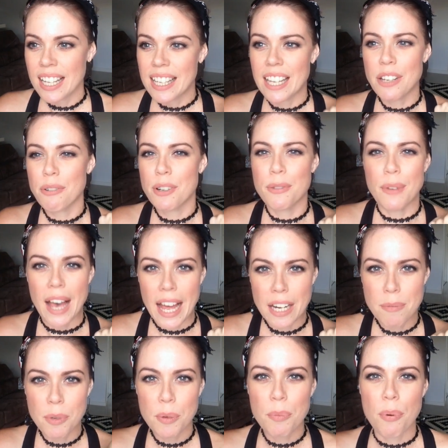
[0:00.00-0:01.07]
getting rid of
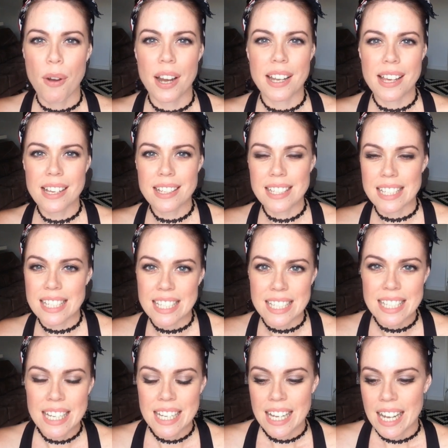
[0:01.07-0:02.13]
animal products and